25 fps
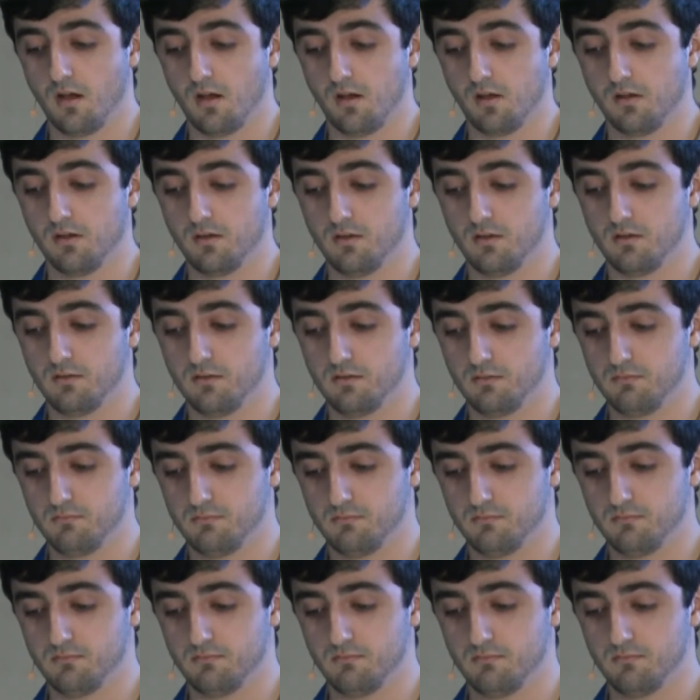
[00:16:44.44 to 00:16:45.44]

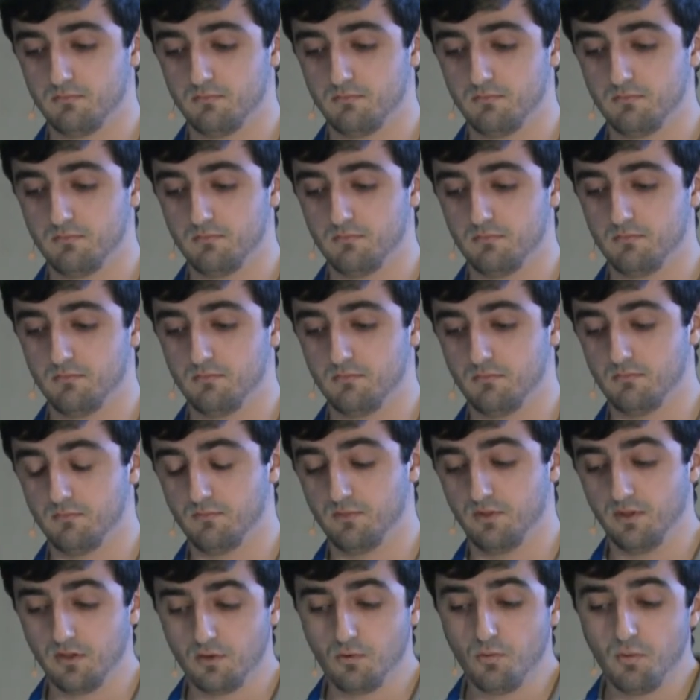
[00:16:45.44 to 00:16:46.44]

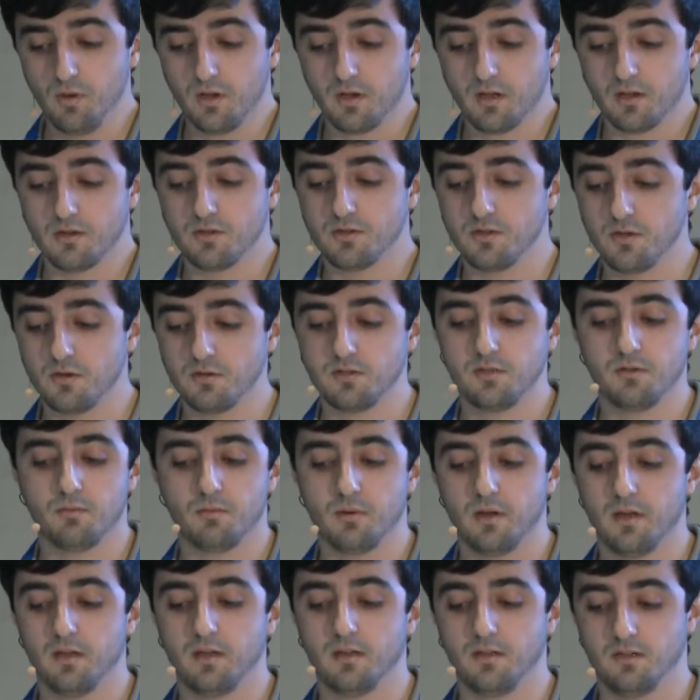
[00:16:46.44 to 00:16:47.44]
The quick and dirty
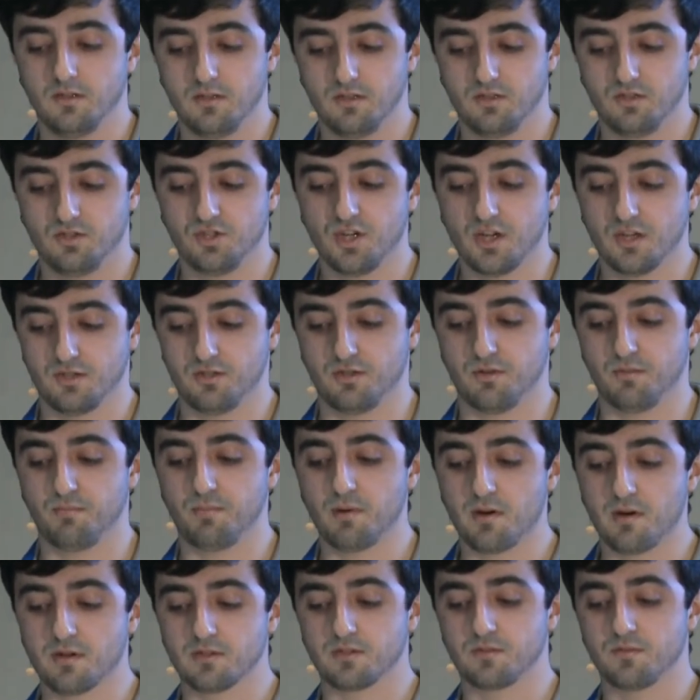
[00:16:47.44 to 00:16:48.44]
way is just to
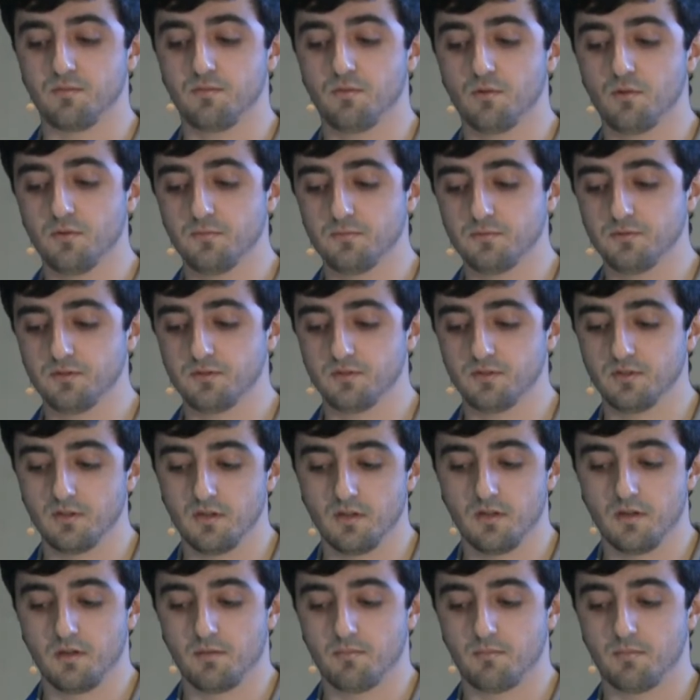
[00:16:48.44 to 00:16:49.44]
parse forms,
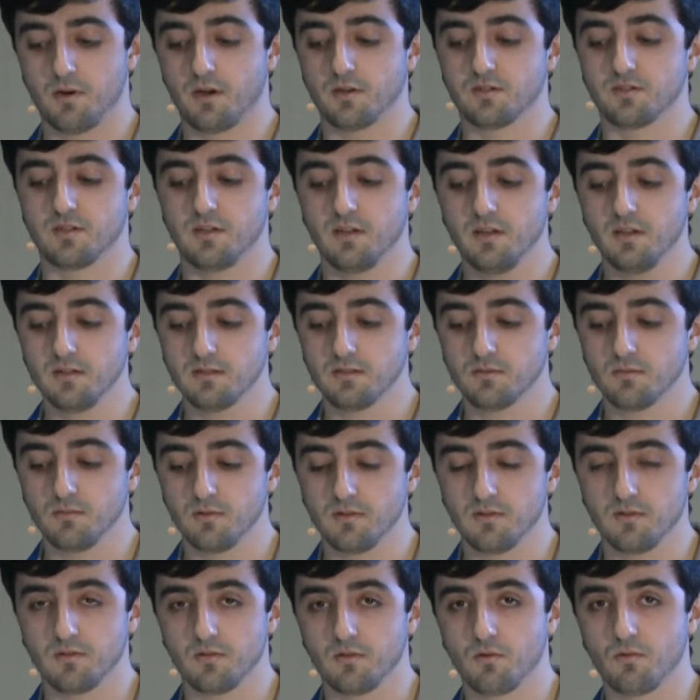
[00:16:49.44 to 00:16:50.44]
parse links
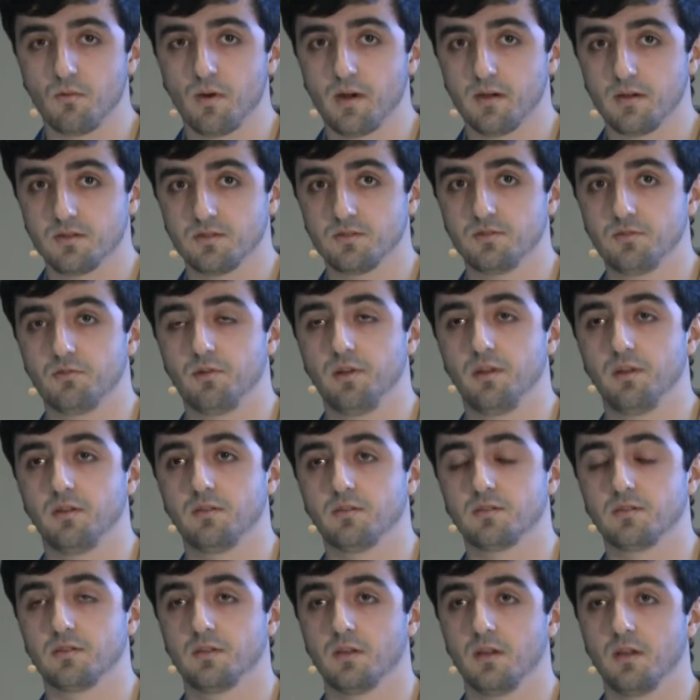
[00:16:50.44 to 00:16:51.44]
with query
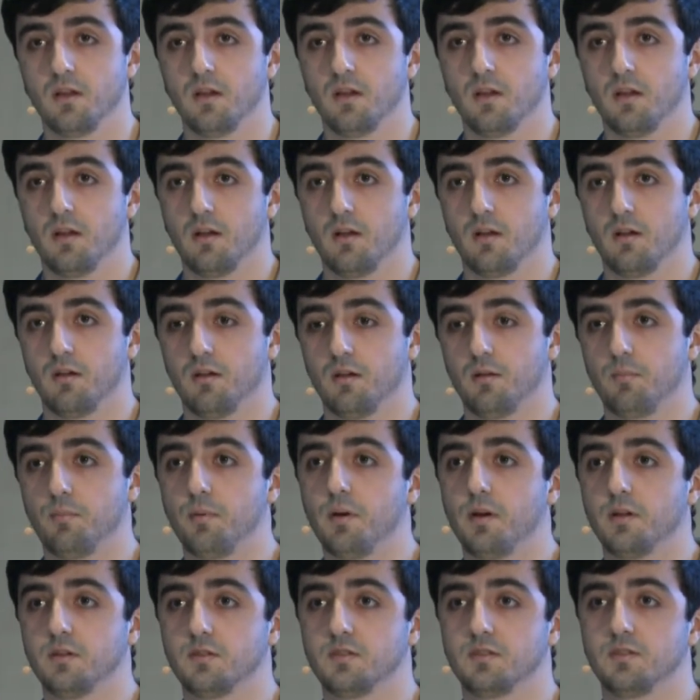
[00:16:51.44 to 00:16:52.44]
strings,
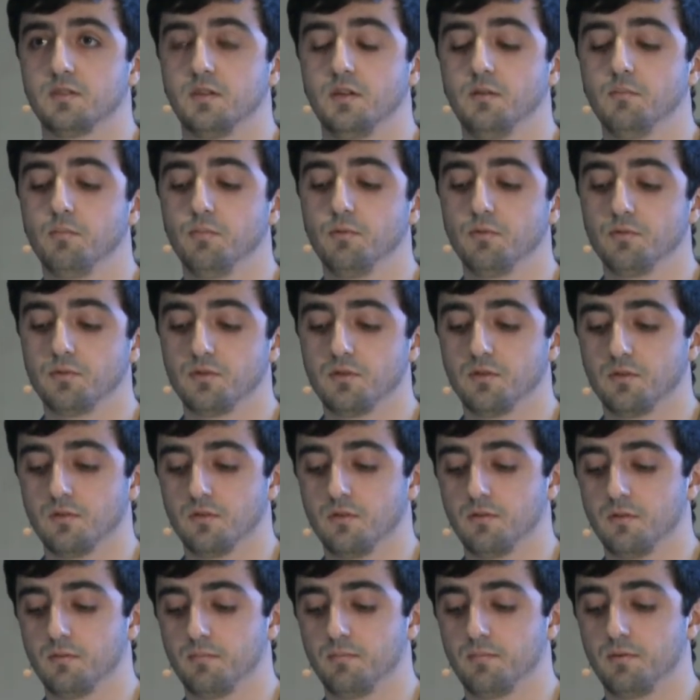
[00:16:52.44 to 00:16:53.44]
parse input
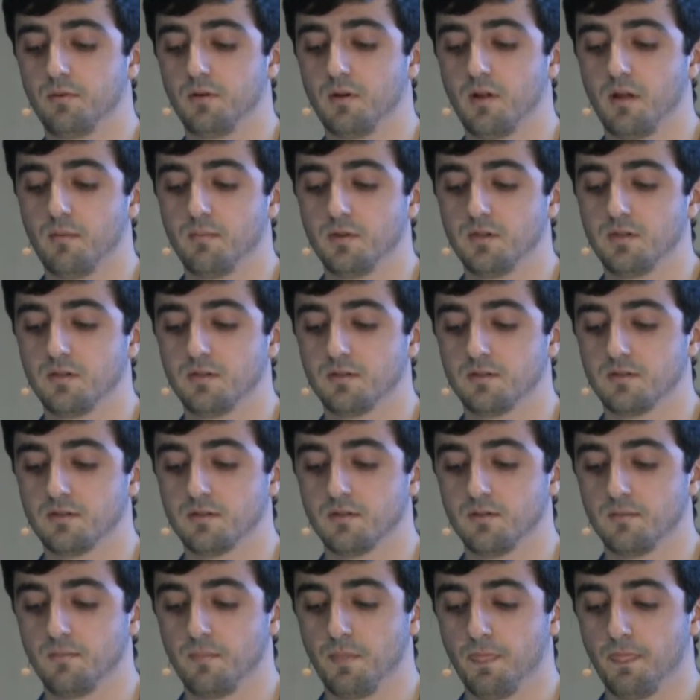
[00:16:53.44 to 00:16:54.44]

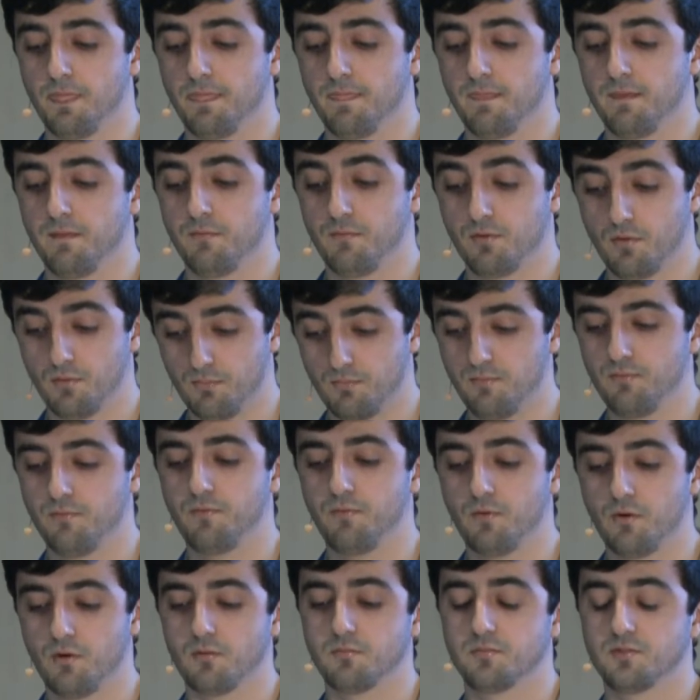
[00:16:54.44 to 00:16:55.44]
parameters from
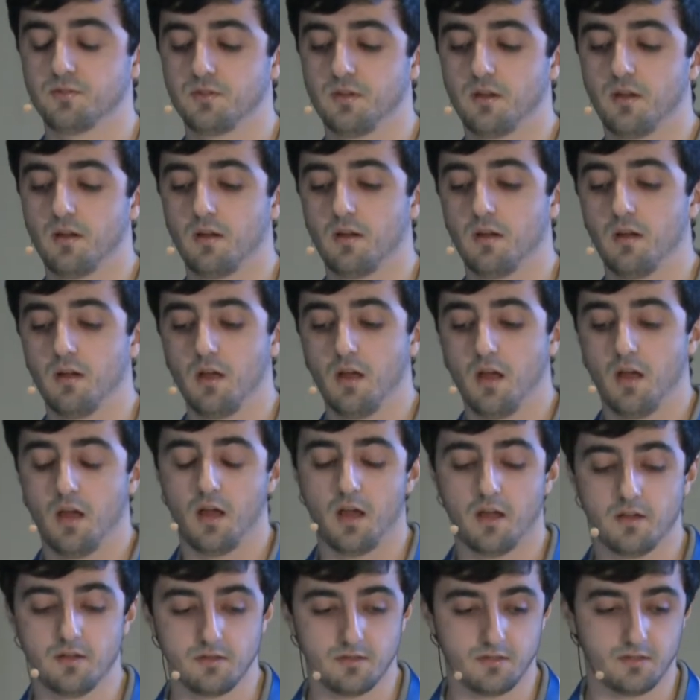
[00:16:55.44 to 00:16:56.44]
forms here,
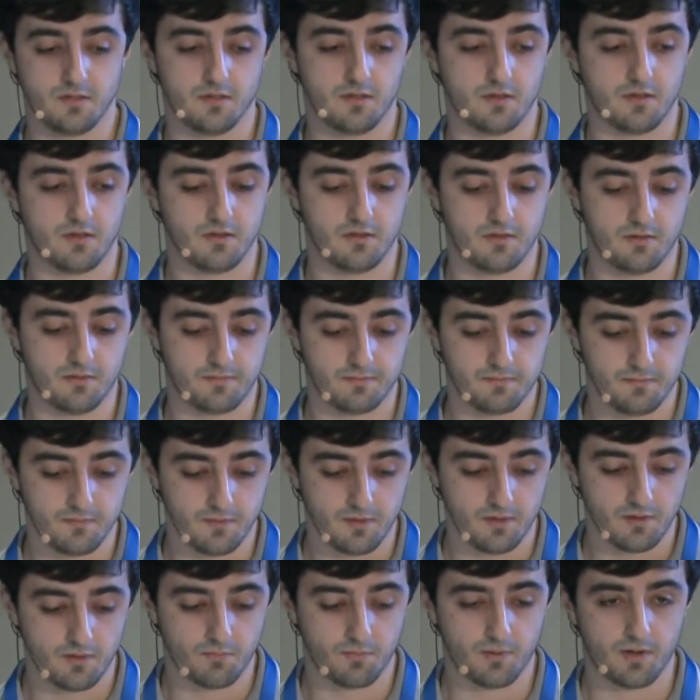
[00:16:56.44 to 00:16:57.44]
and
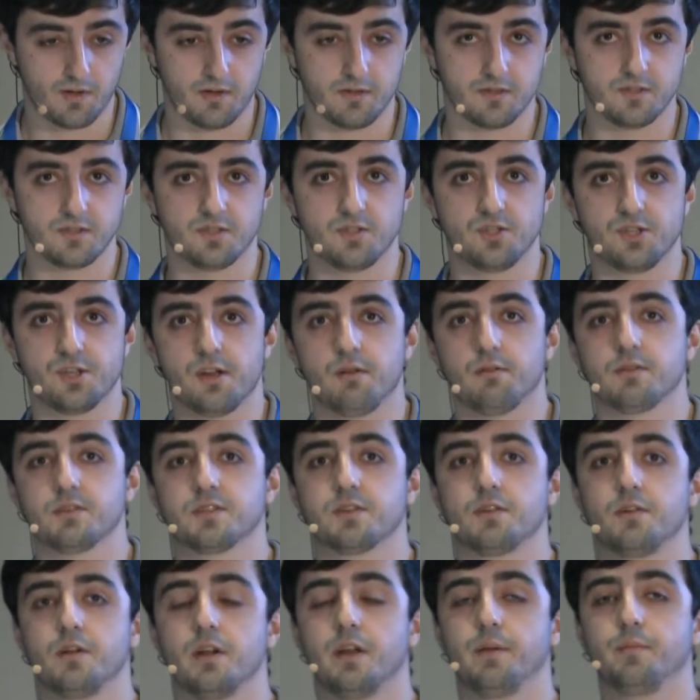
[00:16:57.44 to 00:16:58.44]
parse
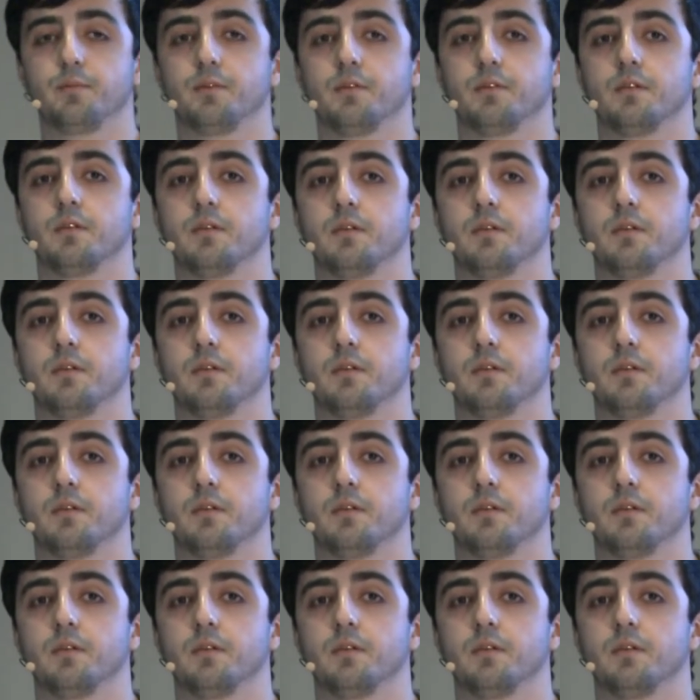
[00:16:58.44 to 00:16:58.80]
JavaScript